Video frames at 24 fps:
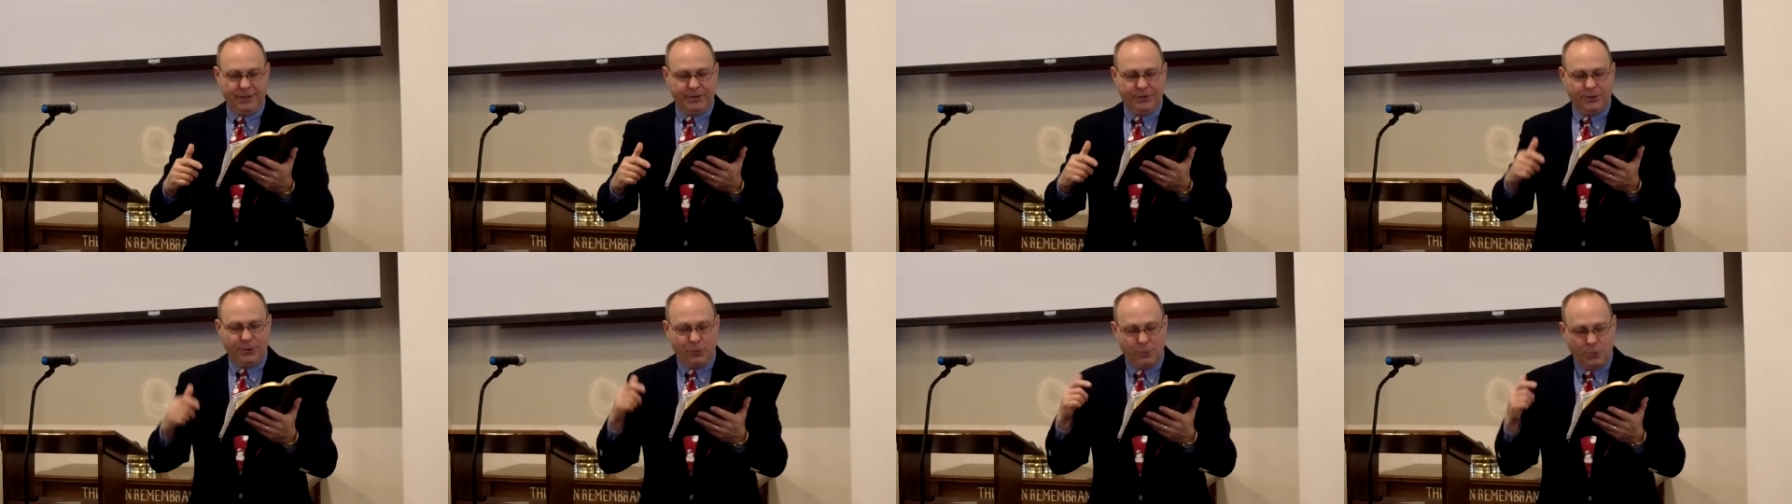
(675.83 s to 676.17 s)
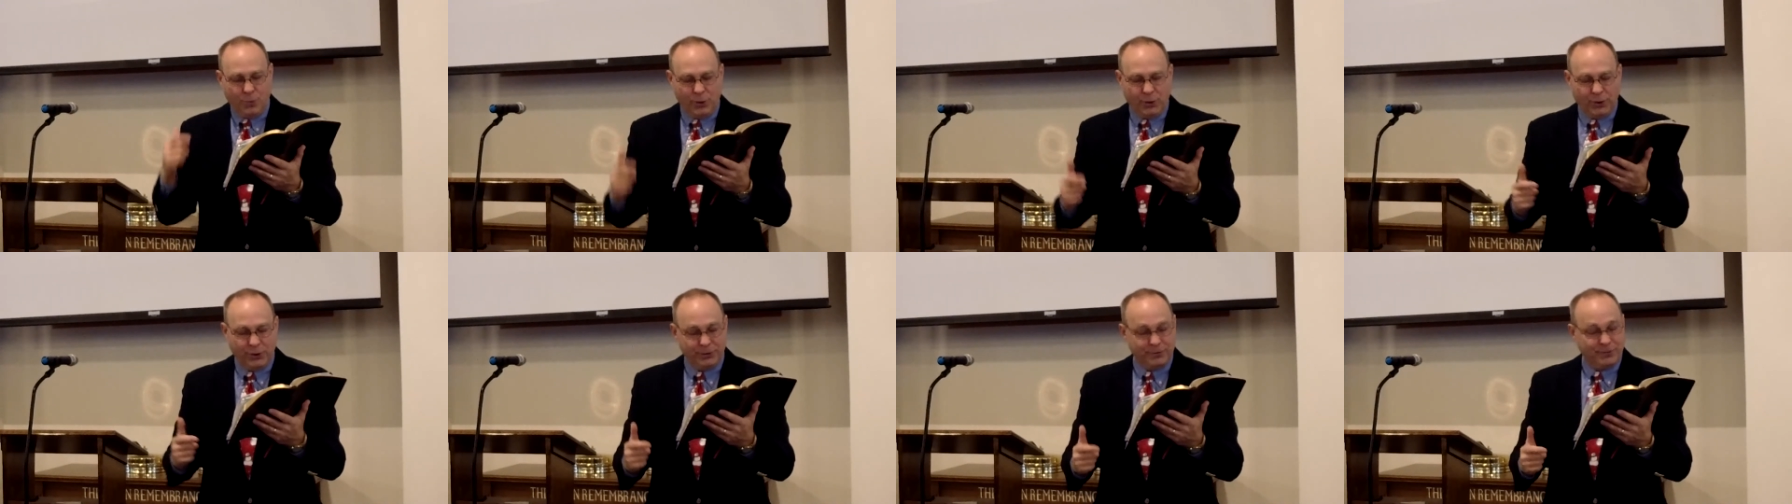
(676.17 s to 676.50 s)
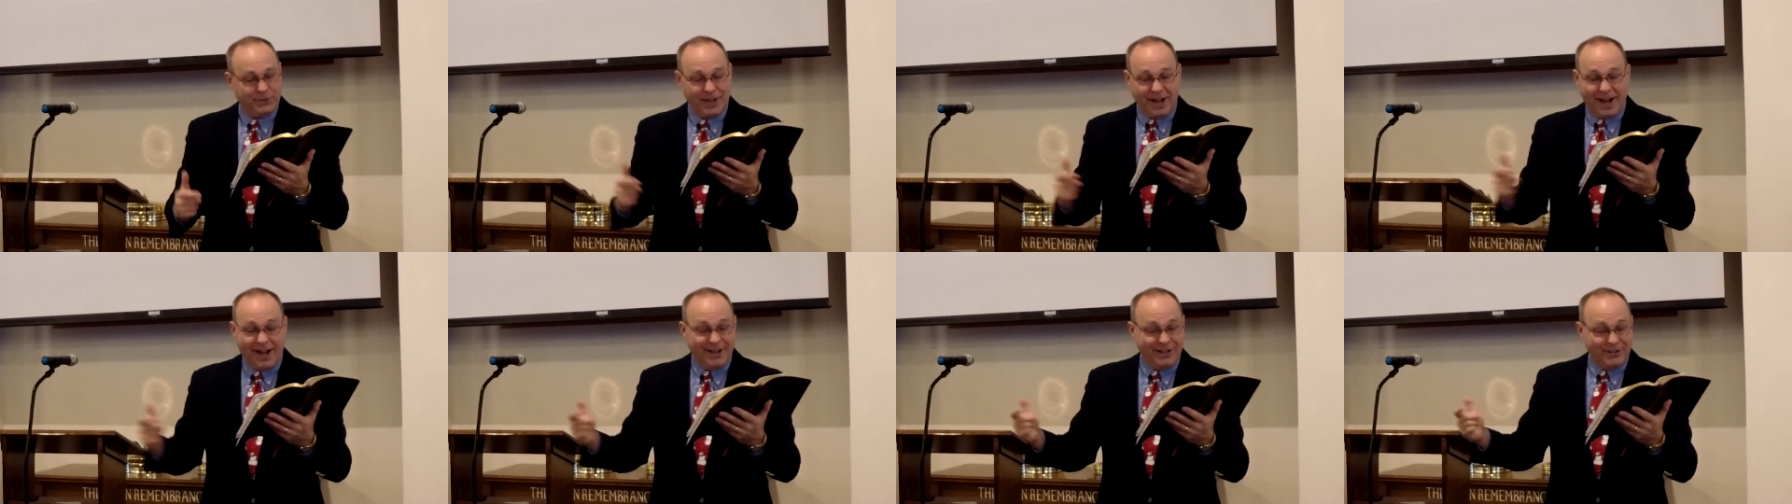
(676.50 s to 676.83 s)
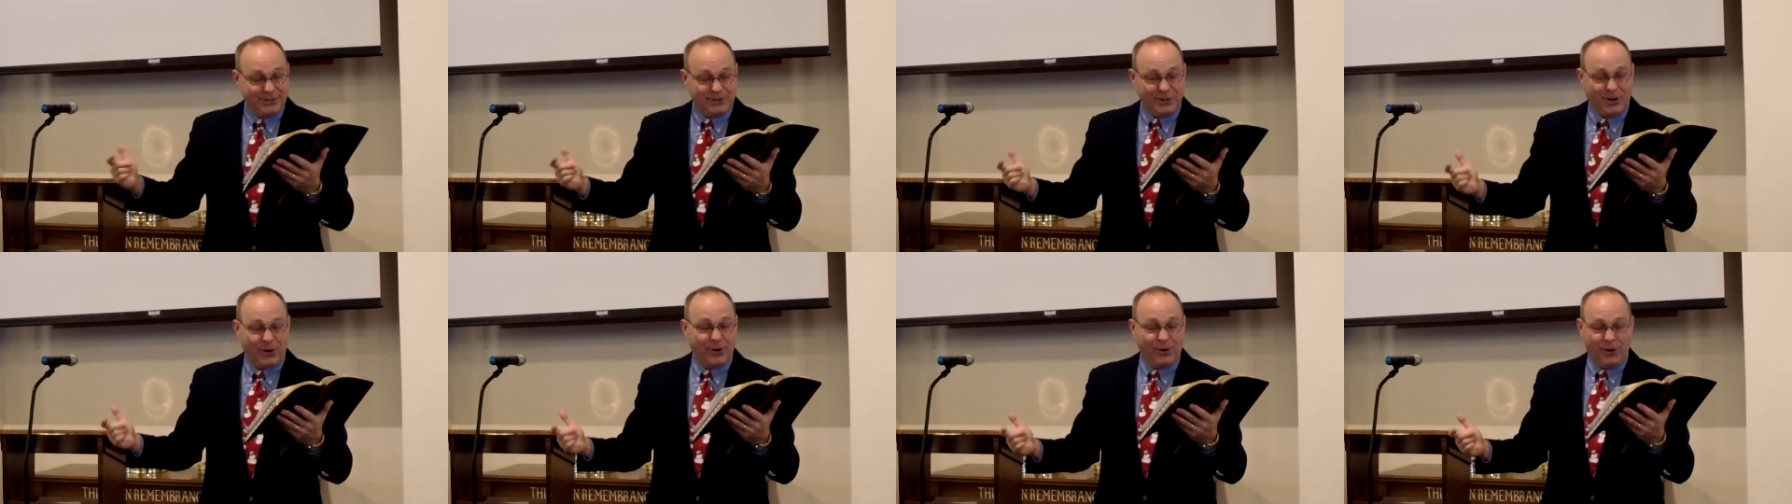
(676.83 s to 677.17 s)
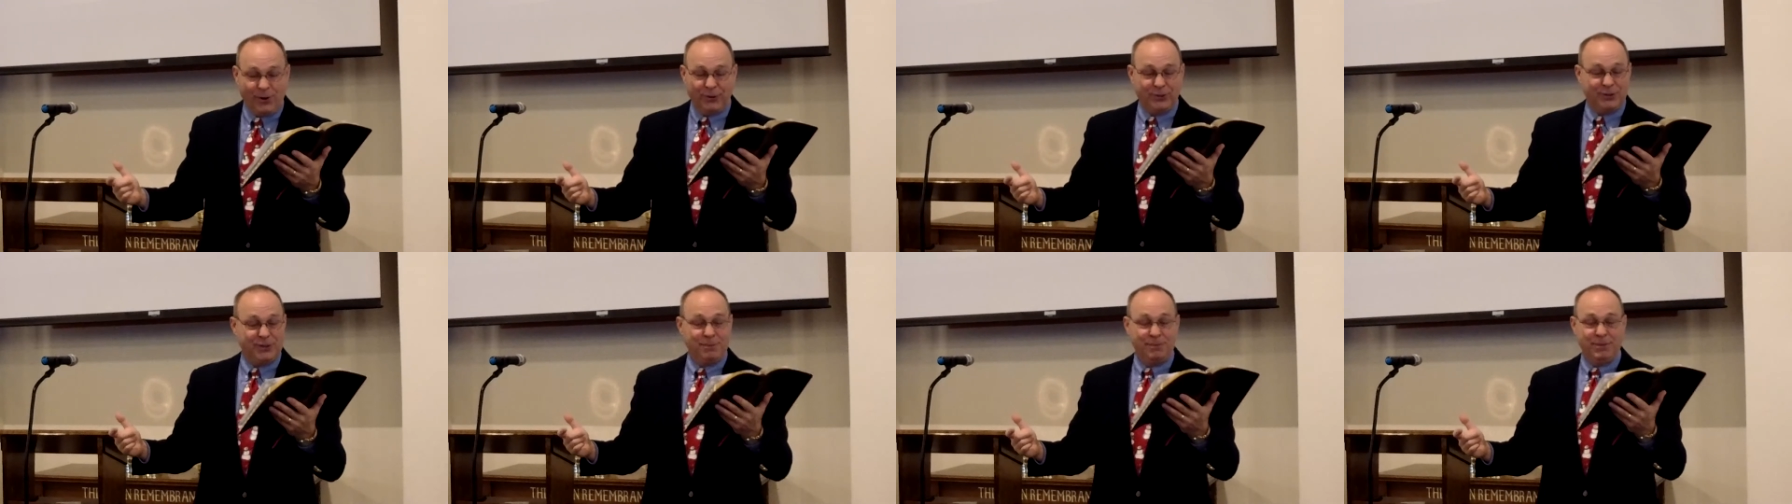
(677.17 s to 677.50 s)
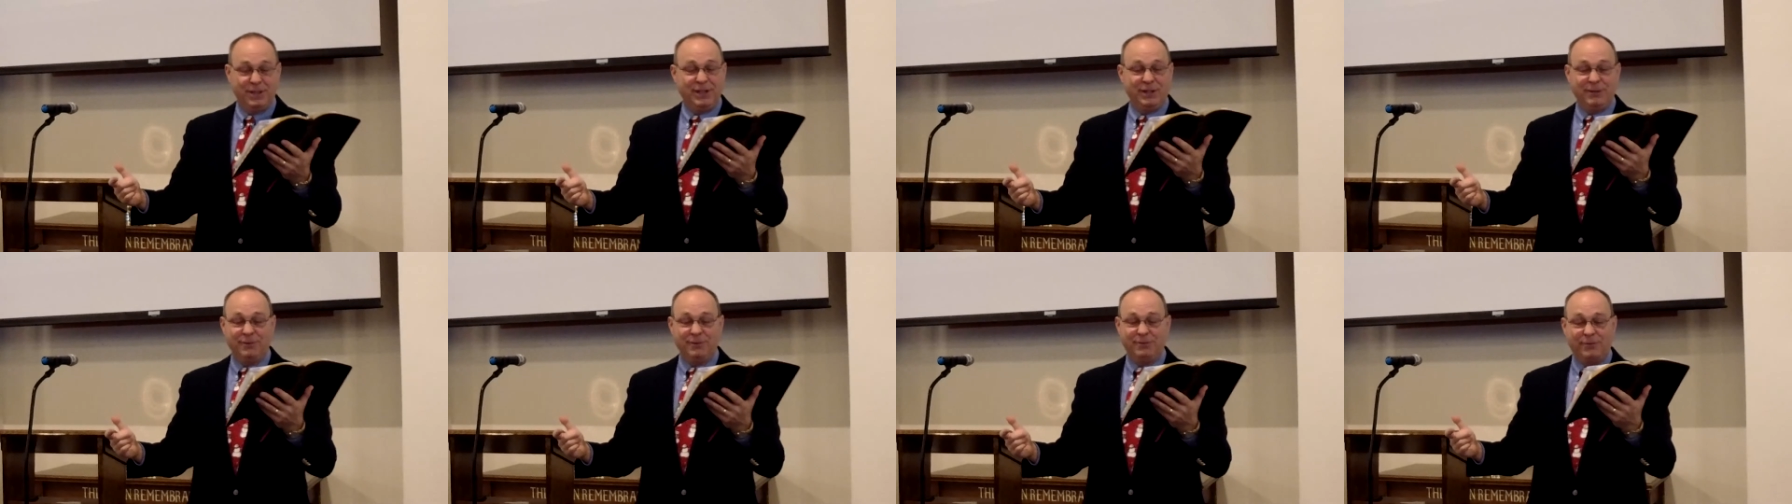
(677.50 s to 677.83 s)
The word of God is our
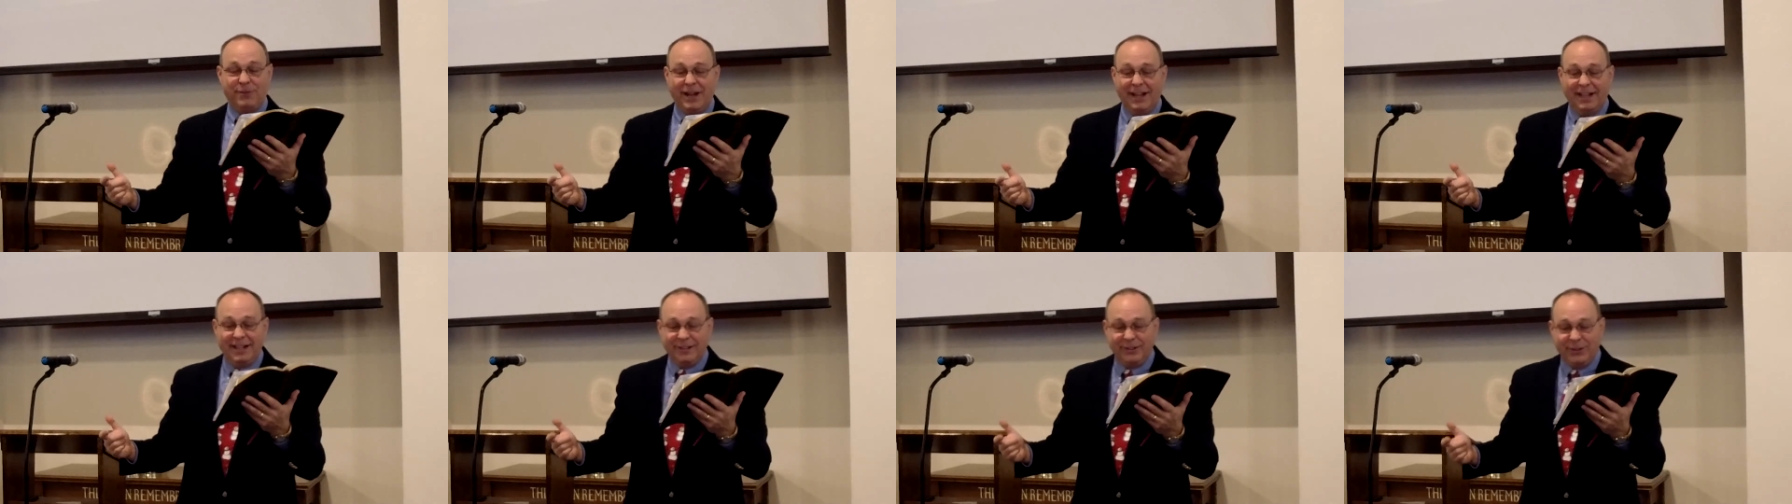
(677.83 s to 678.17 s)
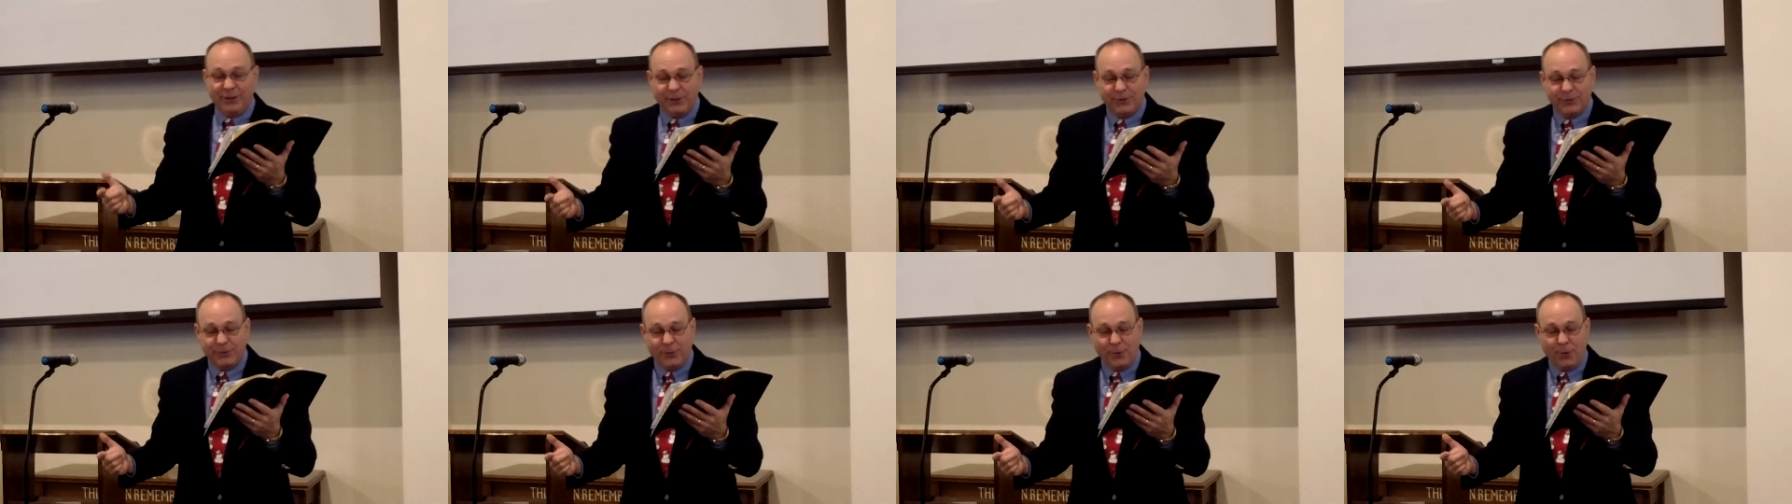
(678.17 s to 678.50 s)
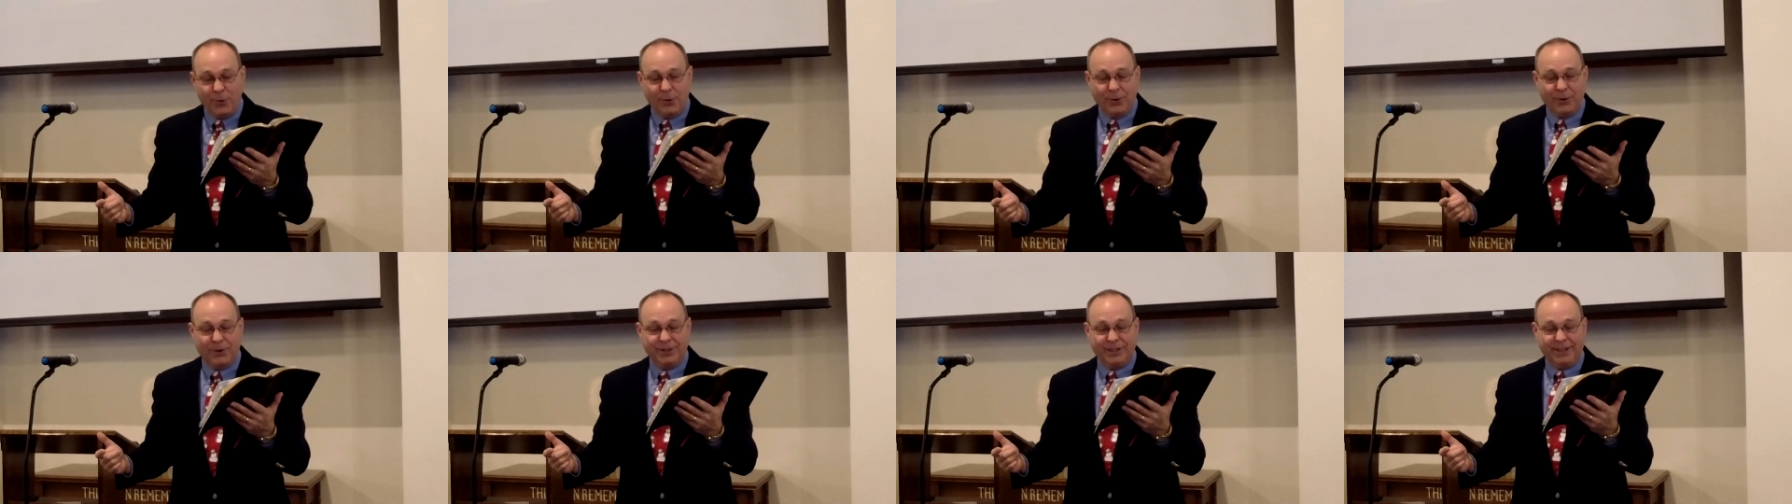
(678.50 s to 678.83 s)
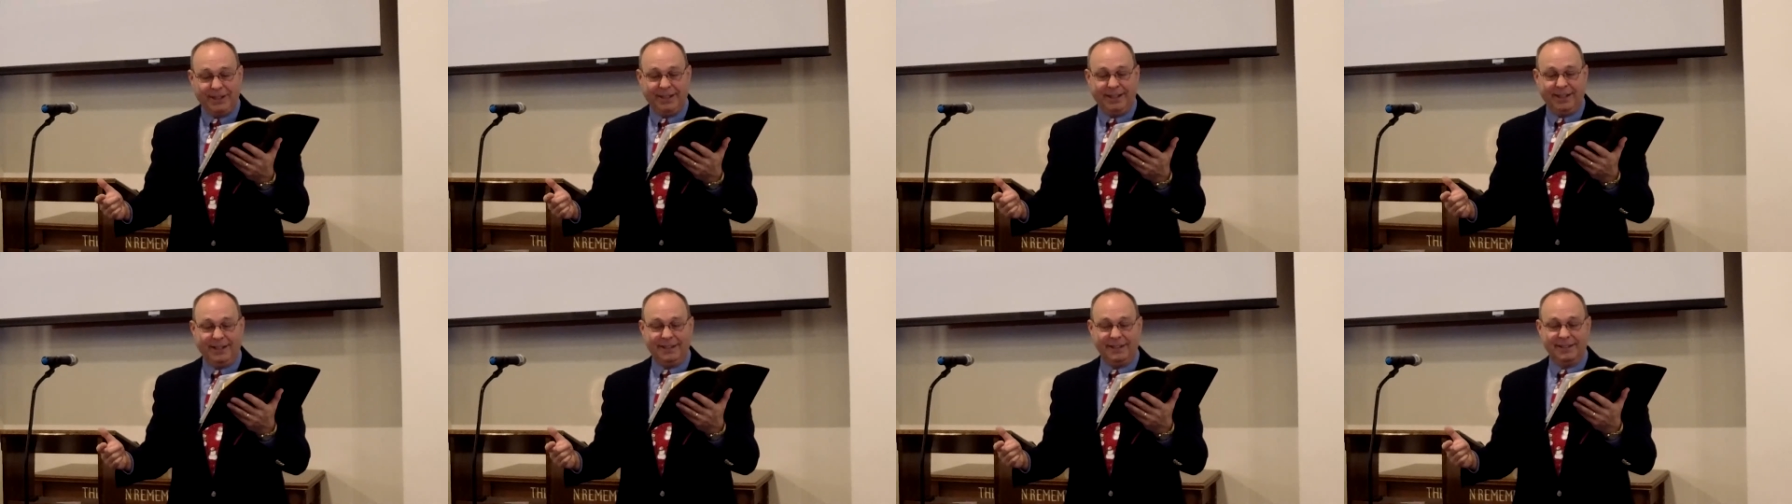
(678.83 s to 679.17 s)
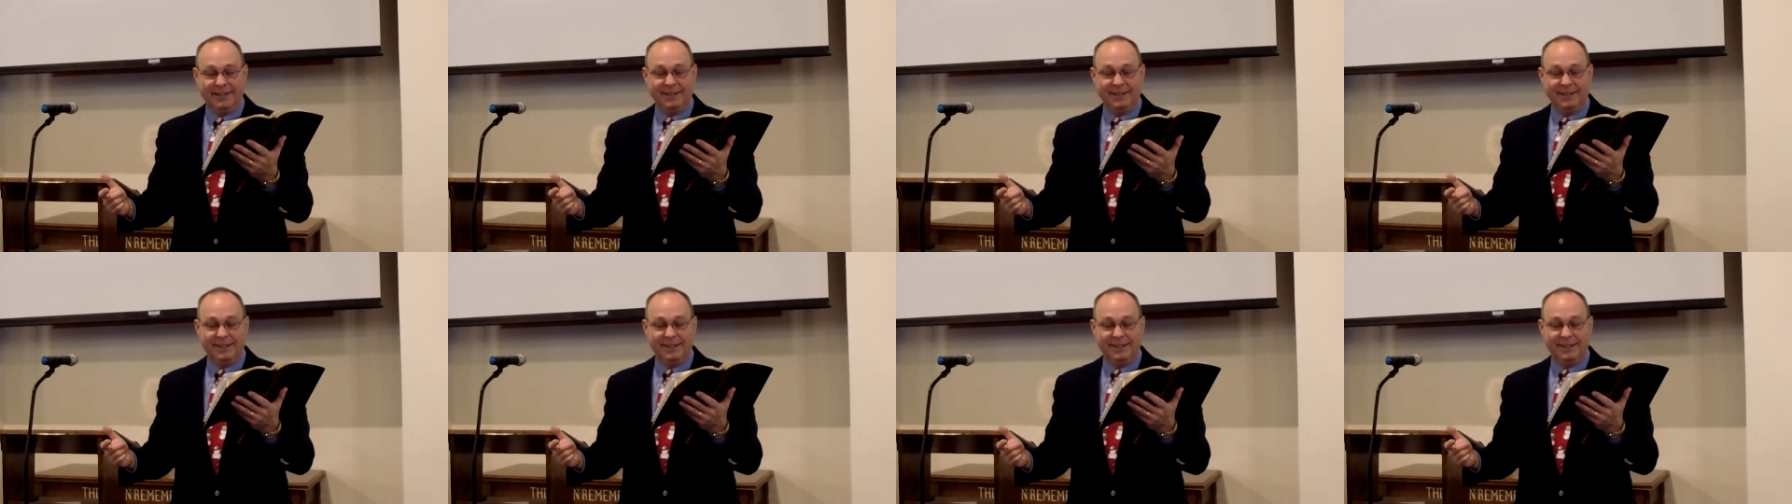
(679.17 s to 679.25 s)
ultimate and final authority.